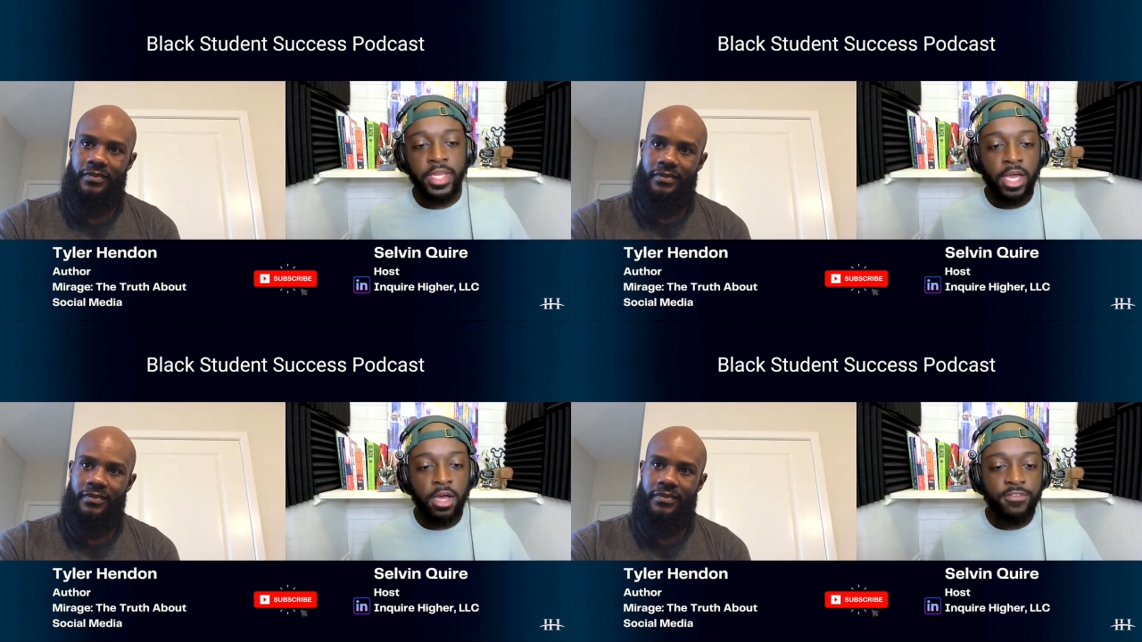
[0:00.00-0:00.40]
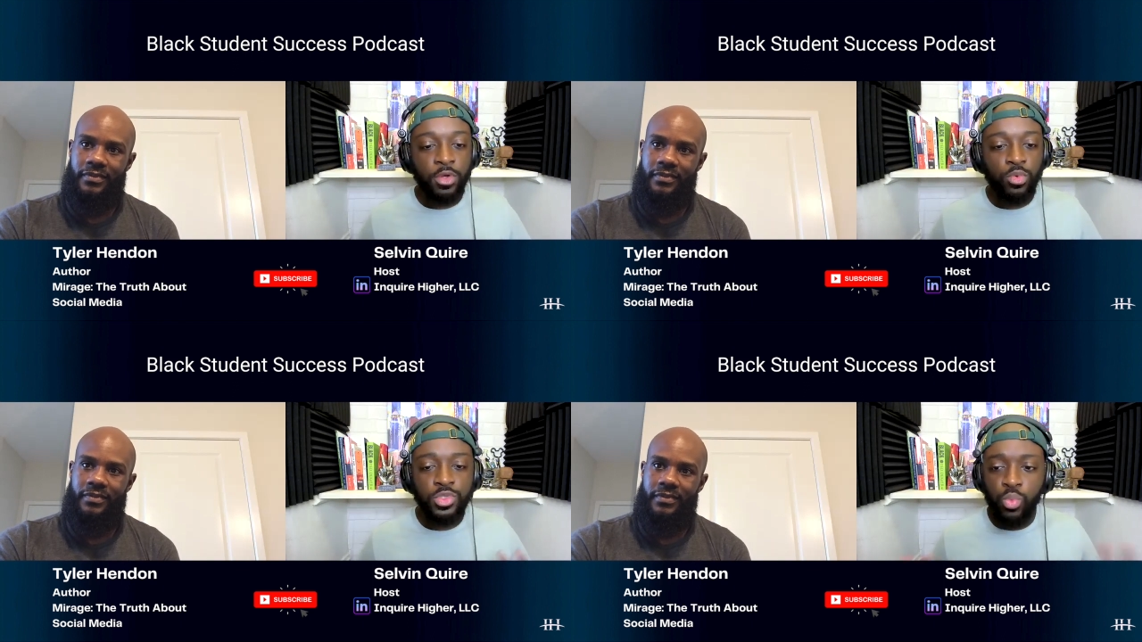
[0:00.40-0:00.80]
Speaker 1: now, if
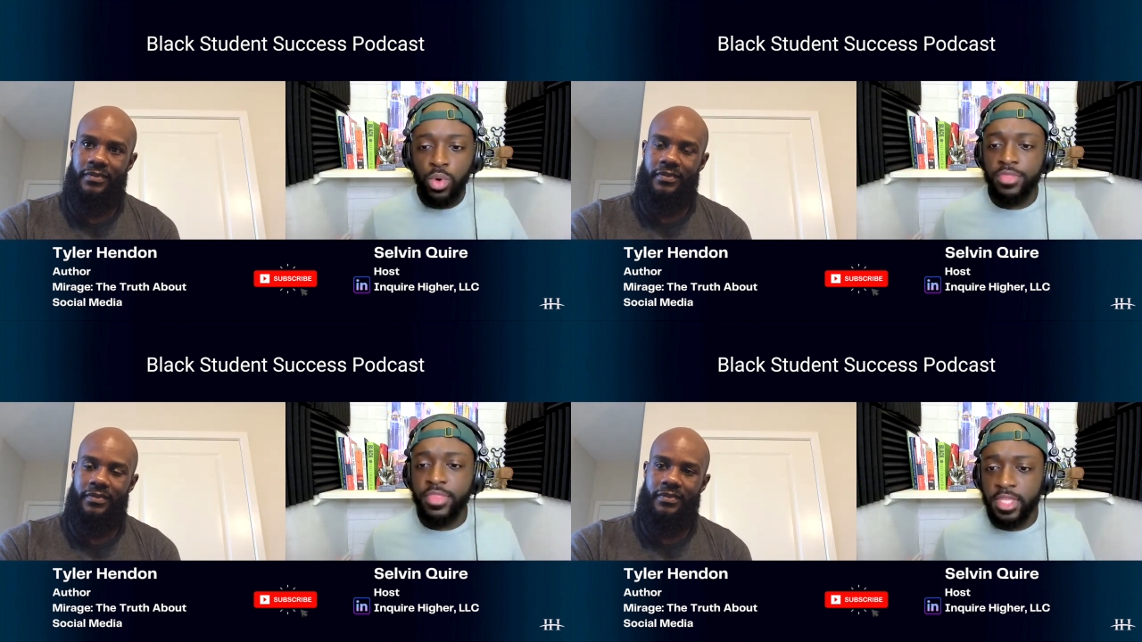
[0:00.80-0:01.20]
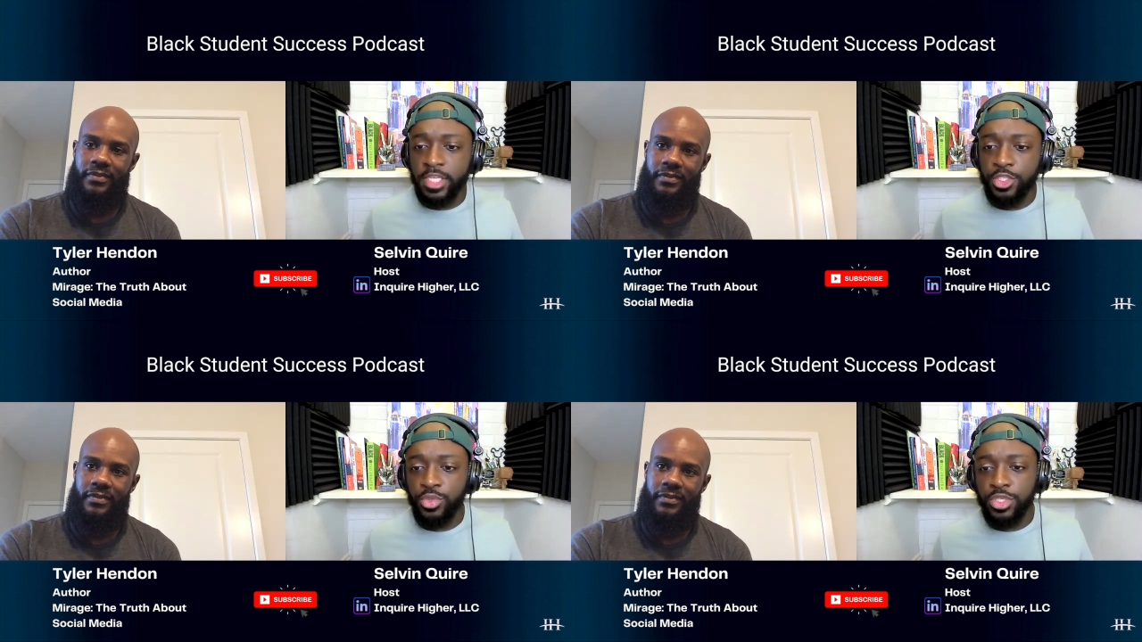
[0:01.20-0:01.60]
there was one thing
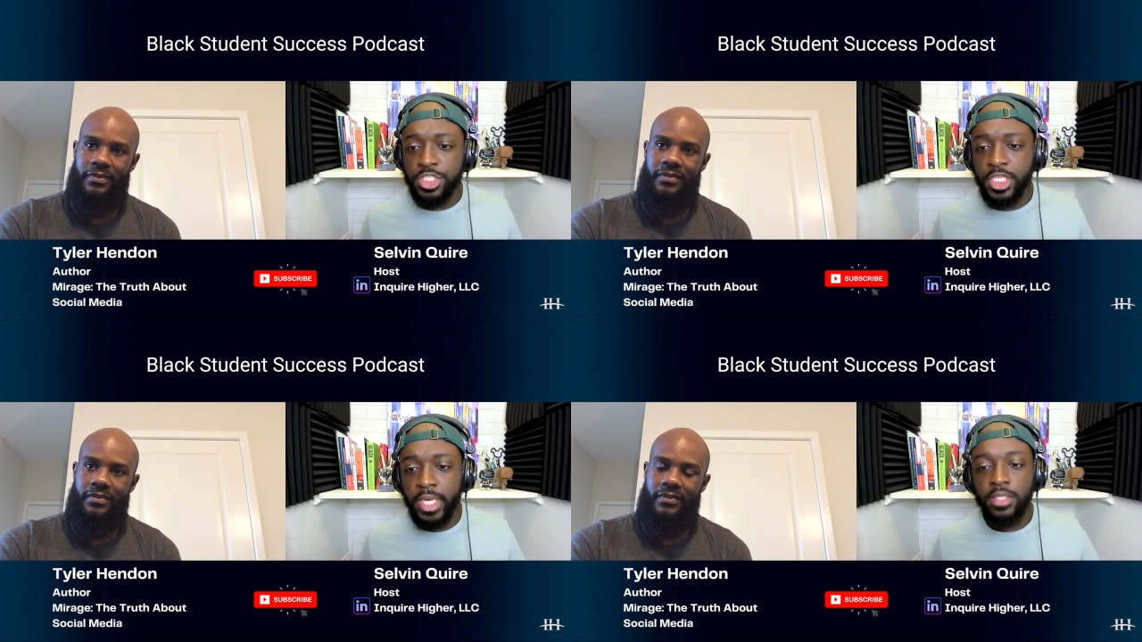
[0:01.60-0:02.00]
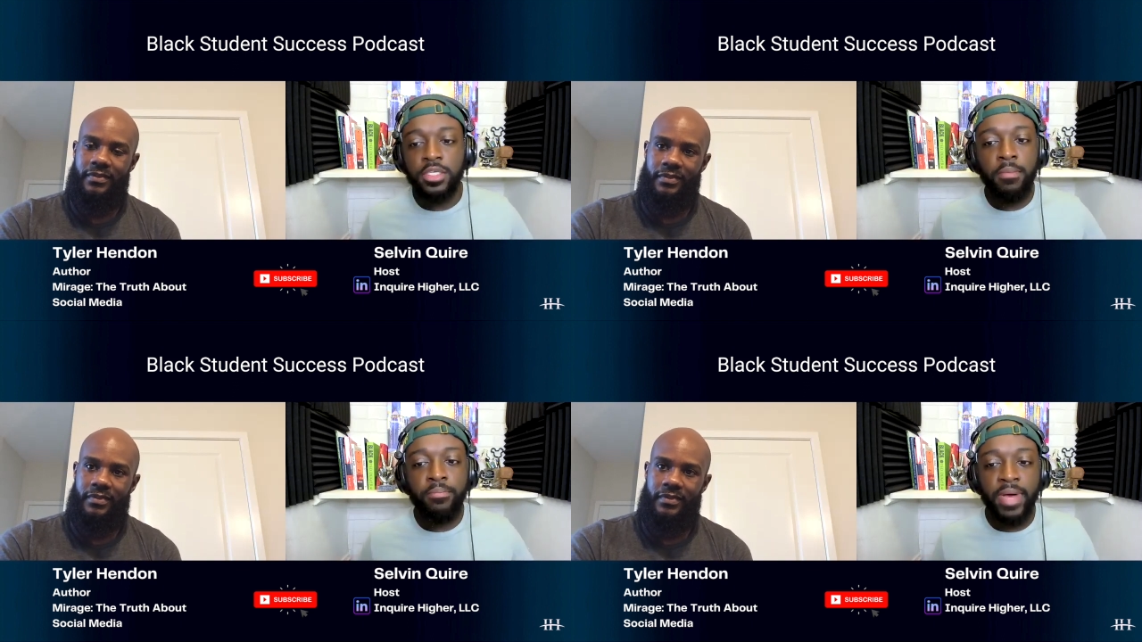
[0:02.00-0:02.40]
that you could
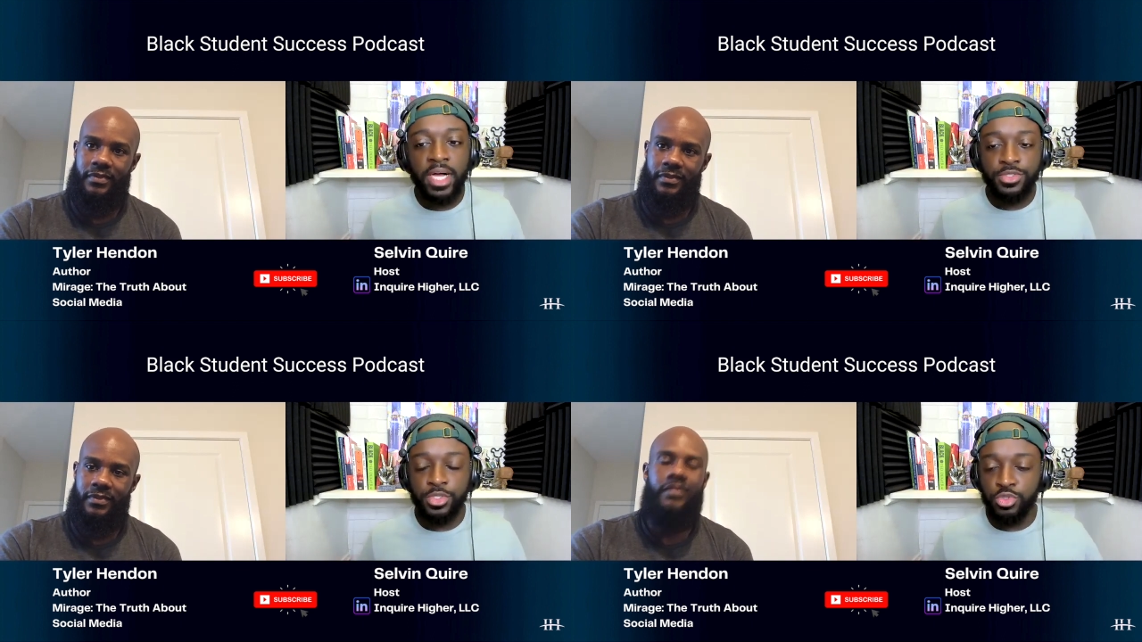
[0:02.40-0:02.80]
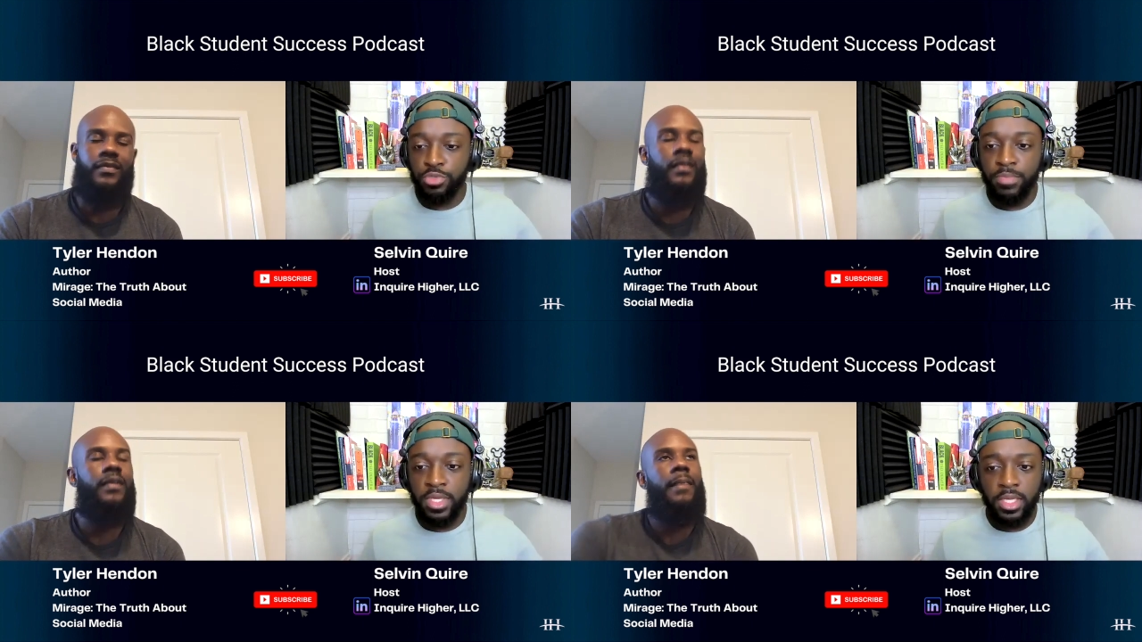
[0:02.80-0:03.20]
change about
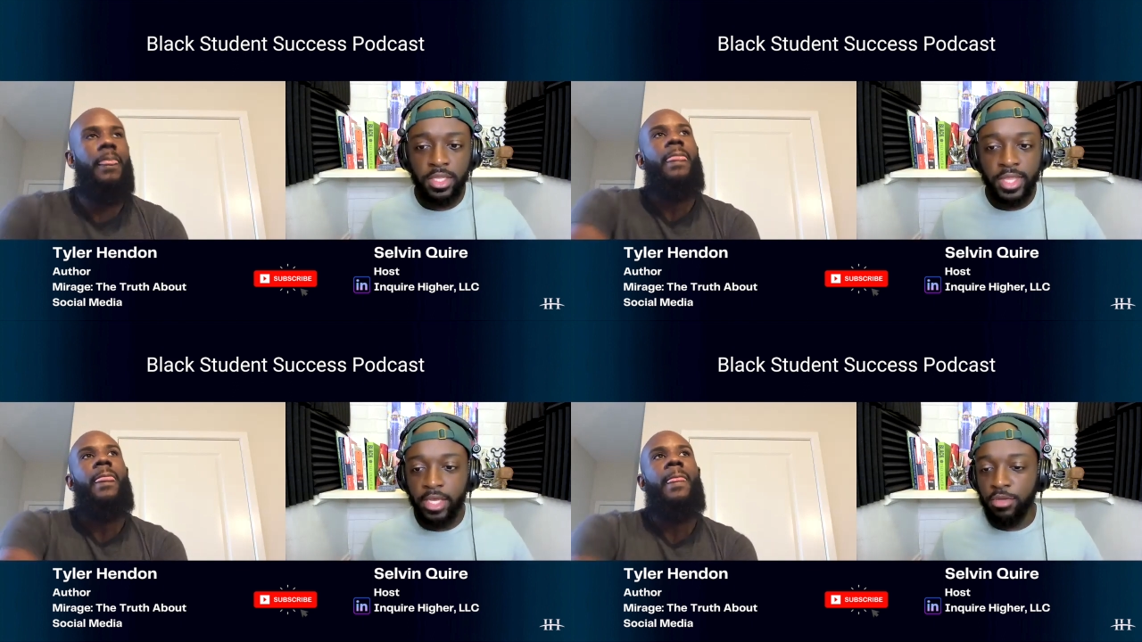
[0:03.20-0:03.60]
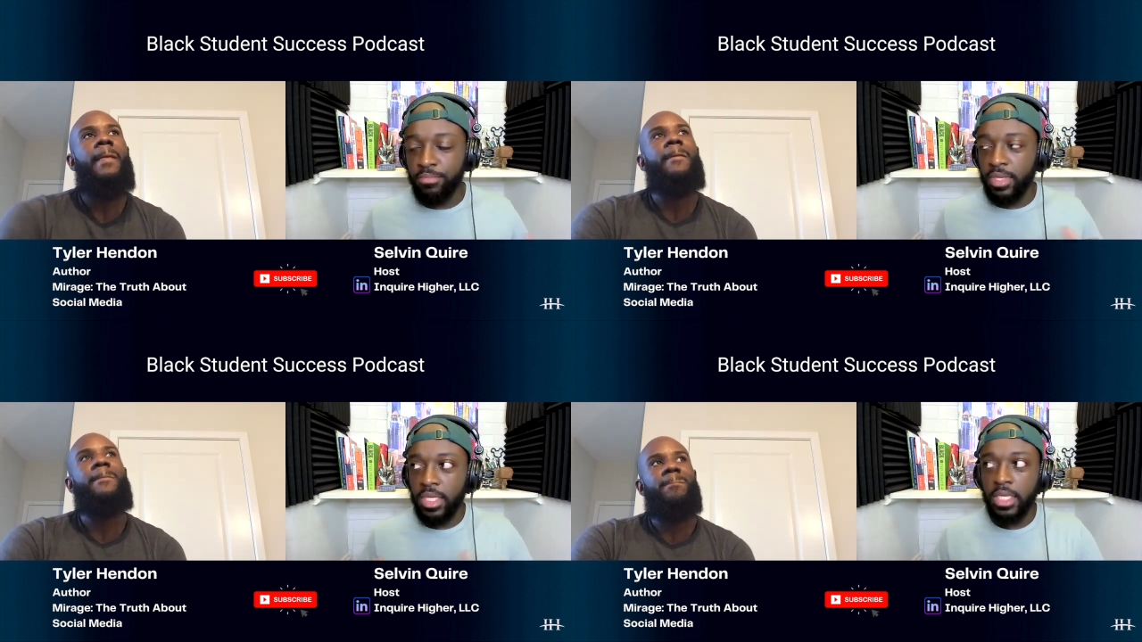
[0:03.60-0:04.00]
social media, that
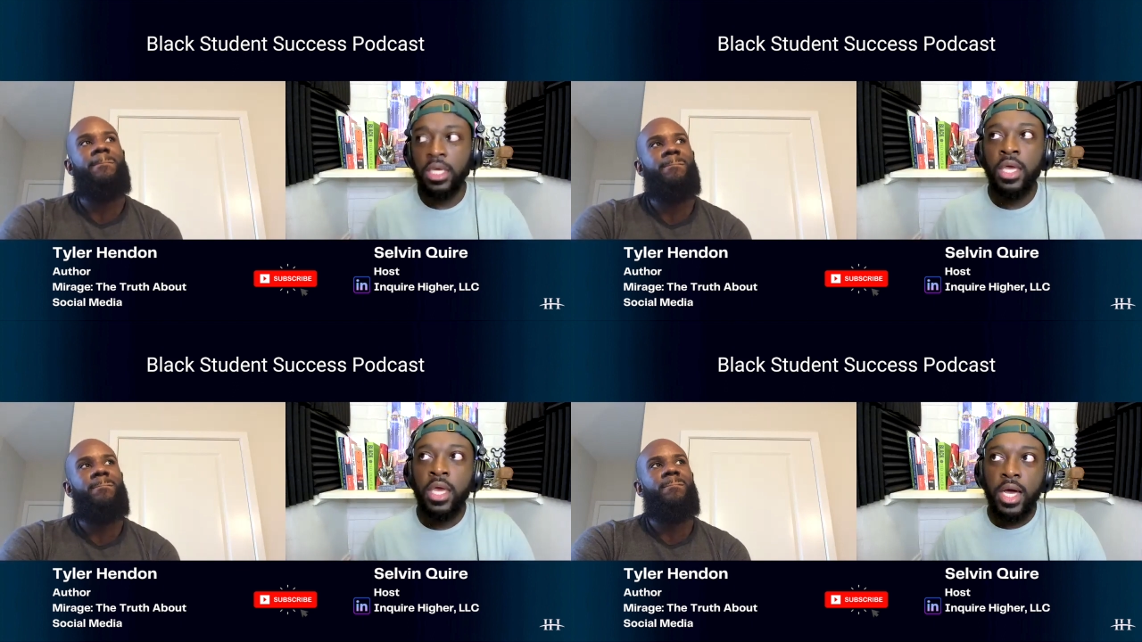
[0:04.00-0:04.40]
could be,